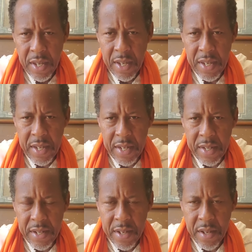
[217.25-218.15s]

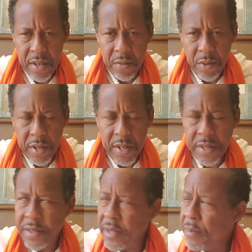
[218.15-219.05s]
and we're in
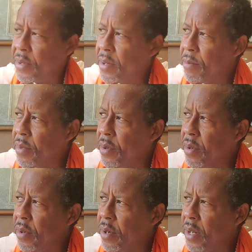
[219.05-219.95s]

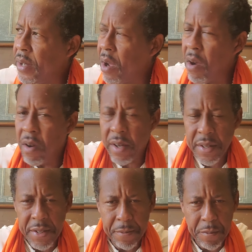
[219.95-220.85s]
September and
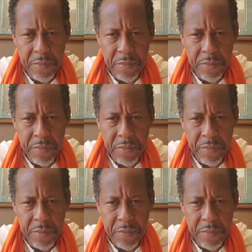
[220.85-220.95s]
August.